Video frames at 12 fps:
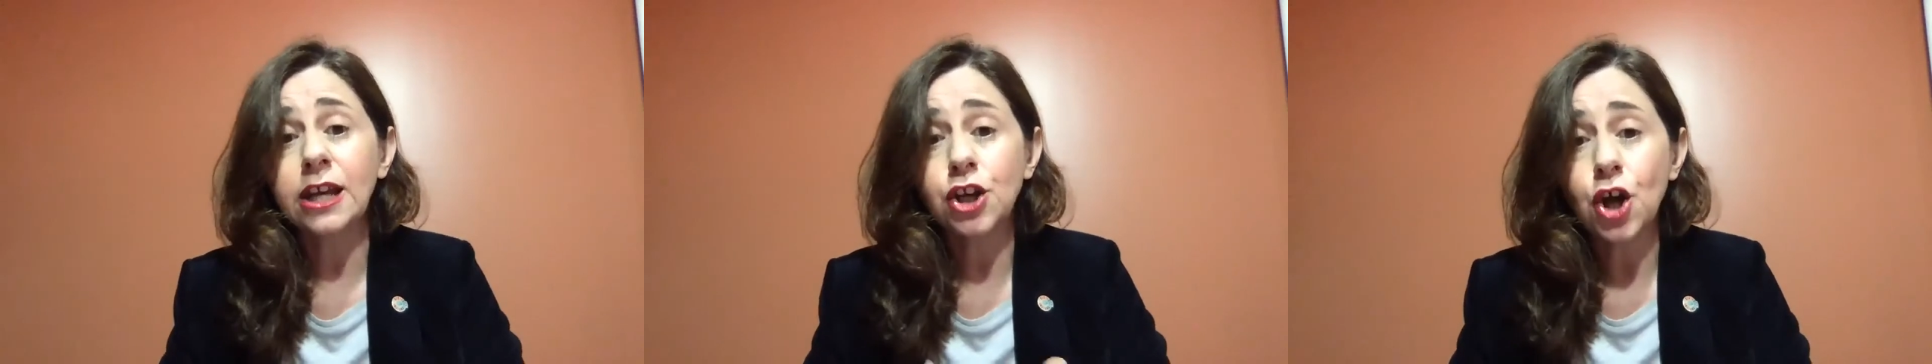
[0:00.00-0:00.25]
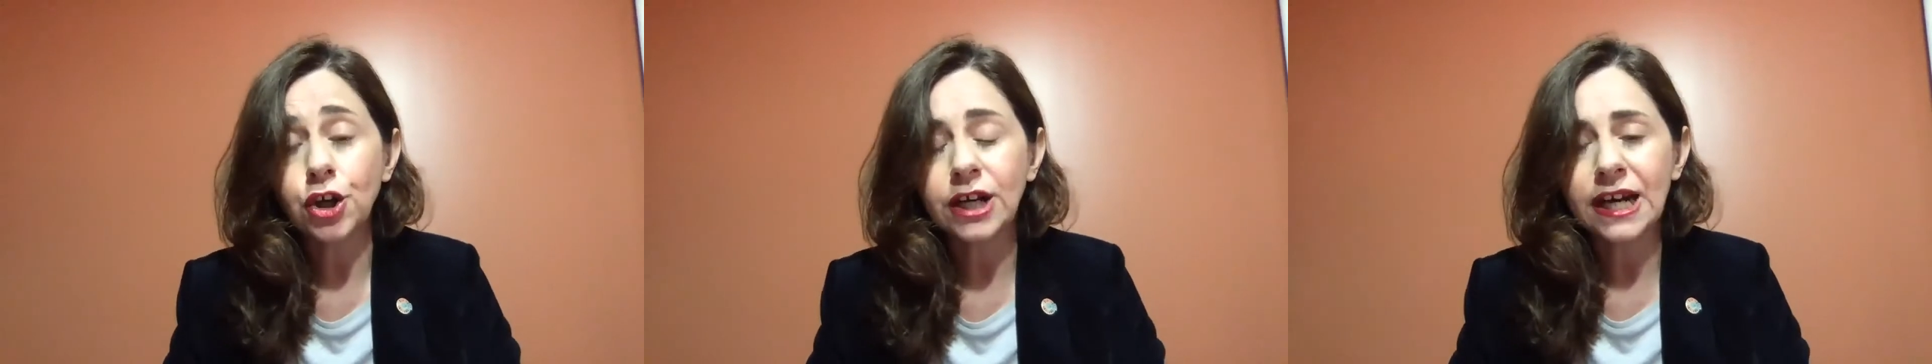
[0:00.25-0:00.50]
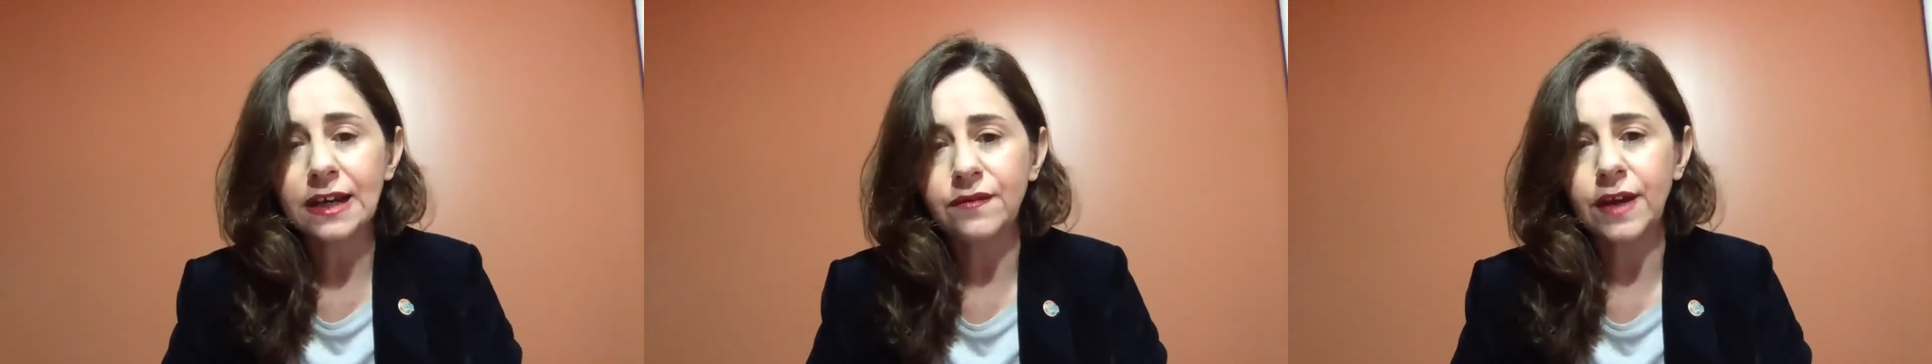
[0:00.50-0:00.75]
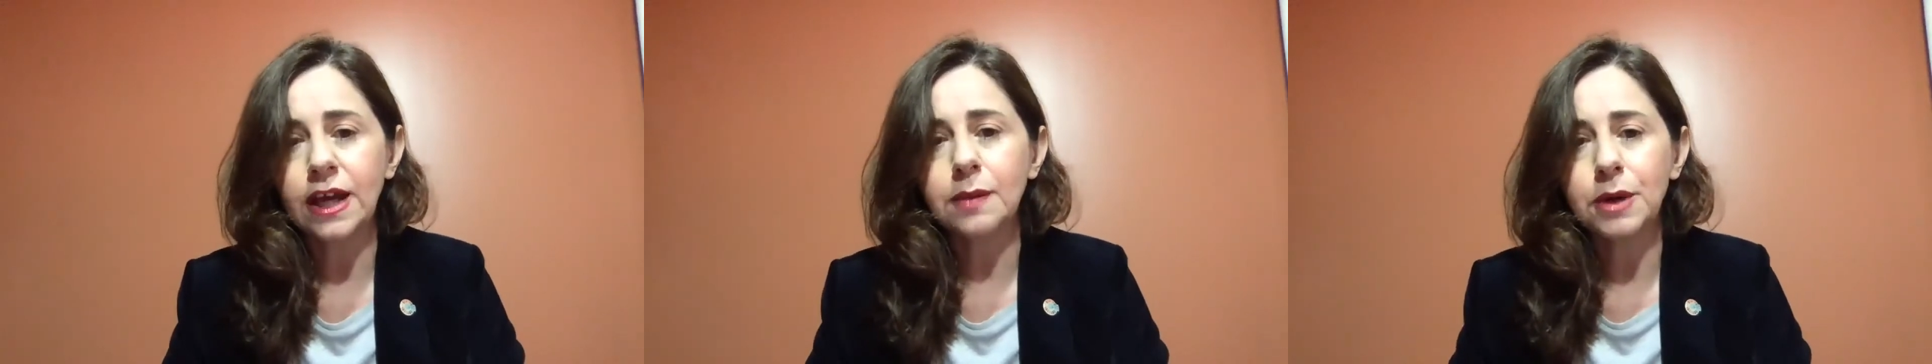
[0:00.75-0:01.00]
and non
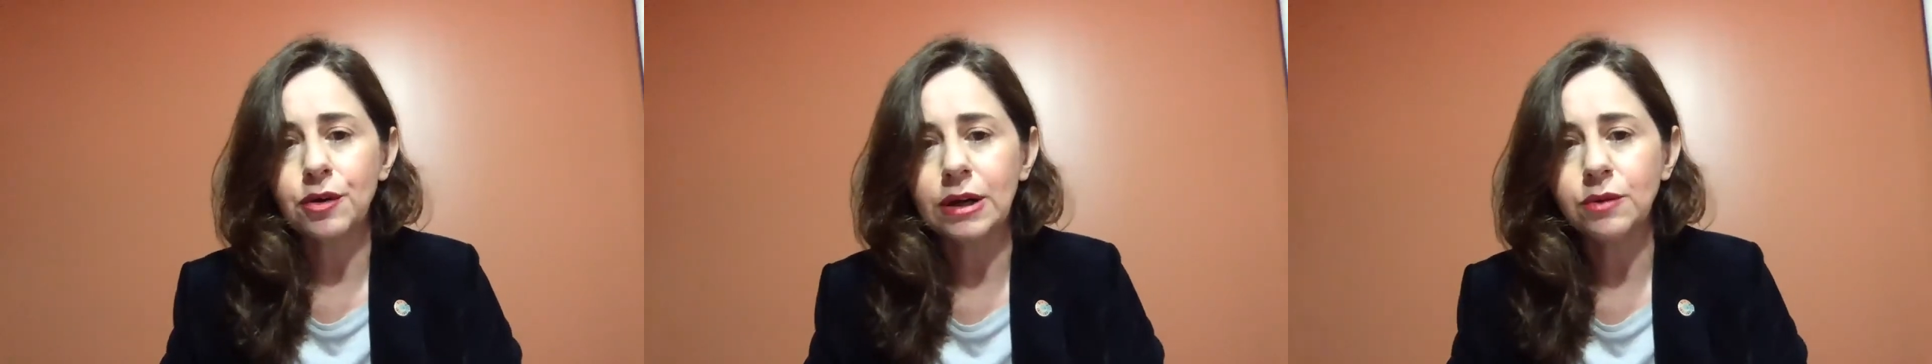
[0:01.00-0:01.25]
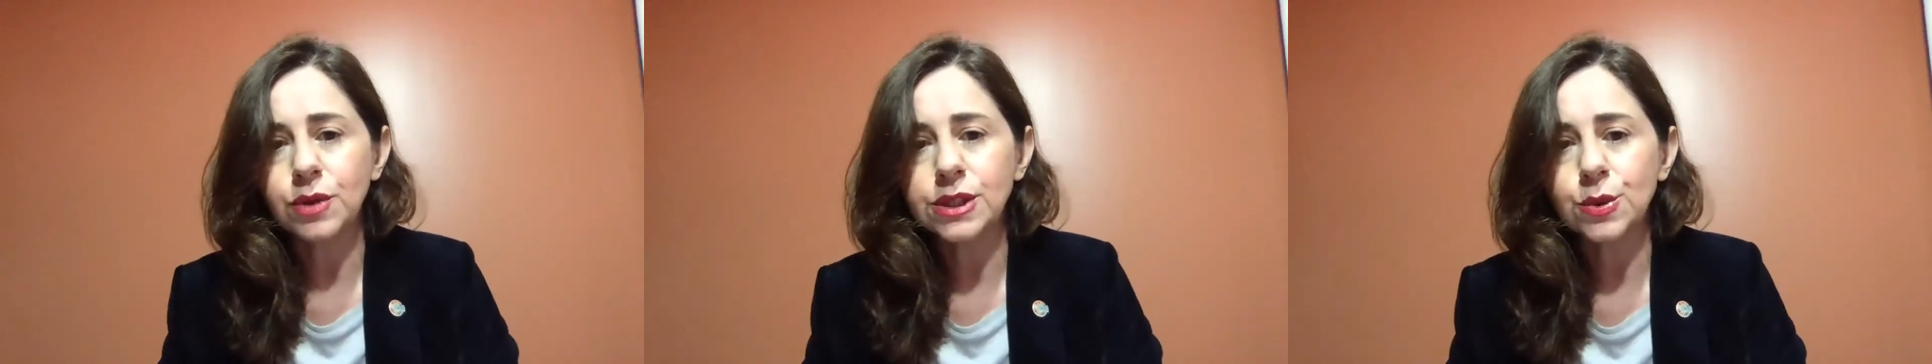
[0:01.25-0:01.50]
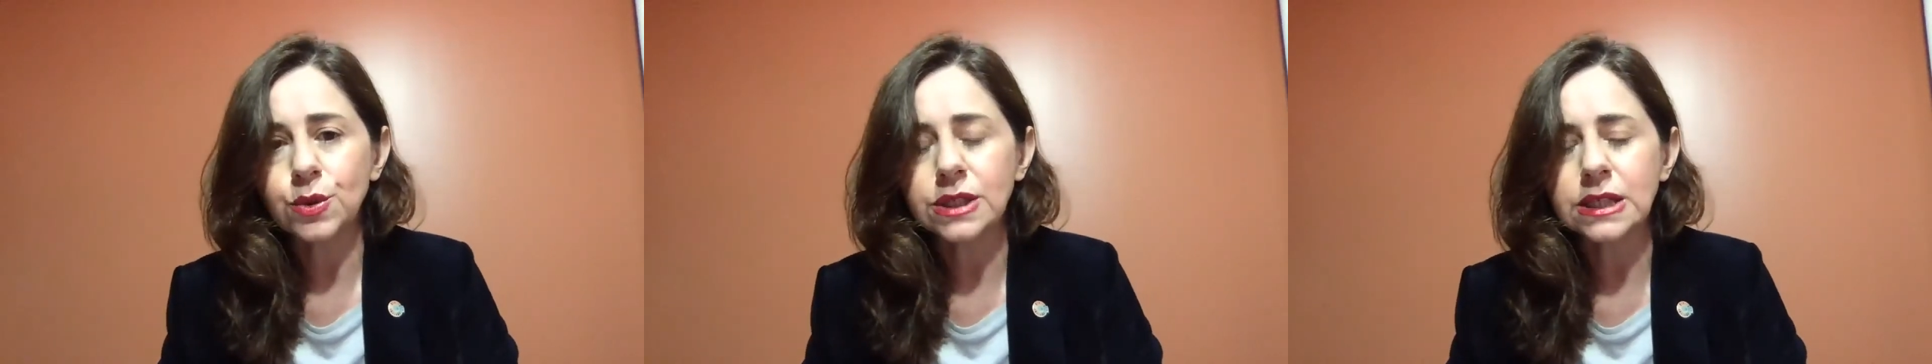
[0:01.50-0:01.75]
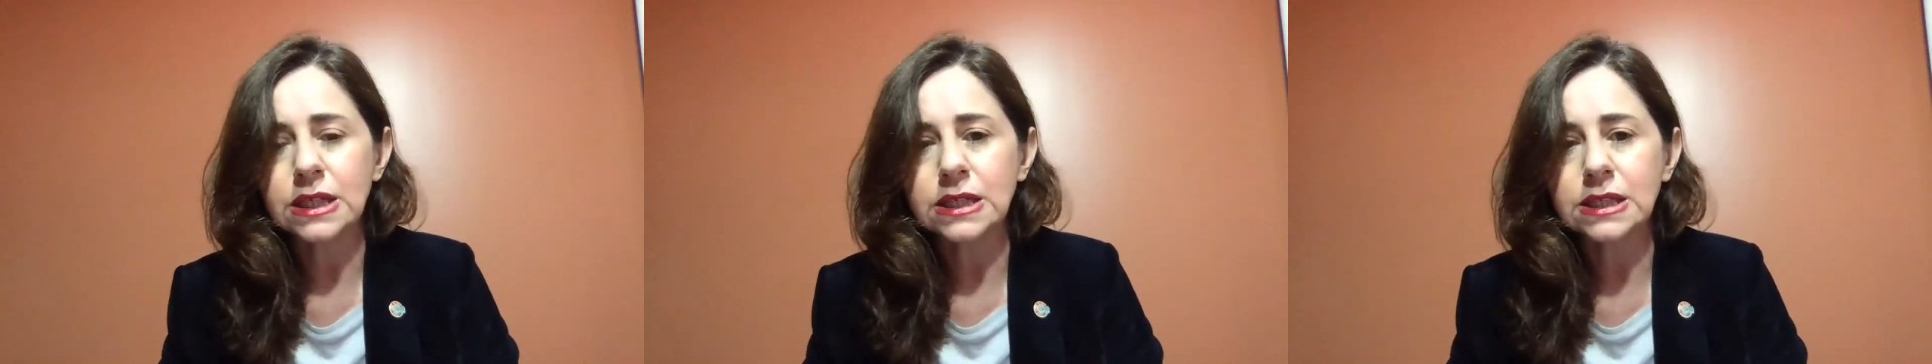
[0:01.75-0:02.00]
living marine
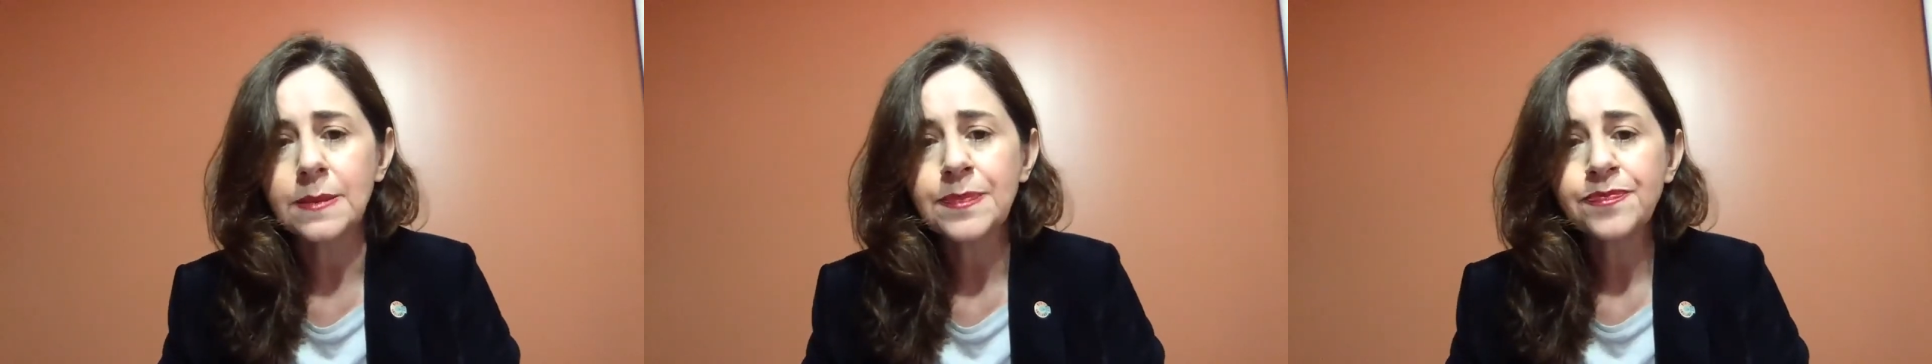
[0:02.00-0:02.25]
resources.